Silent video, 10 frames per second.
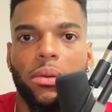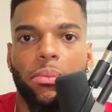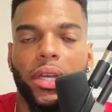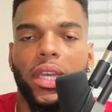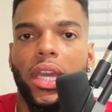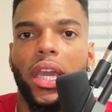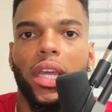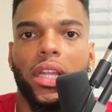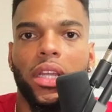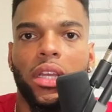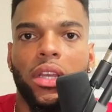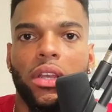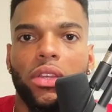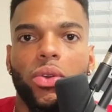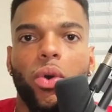But yet,
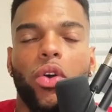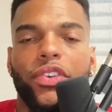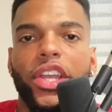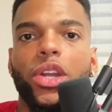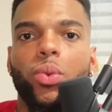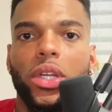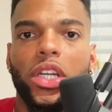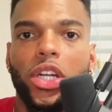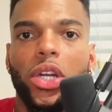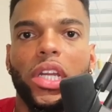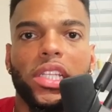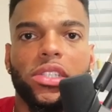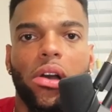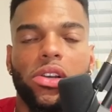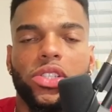you over here with a girl that
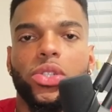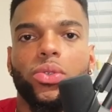talks to,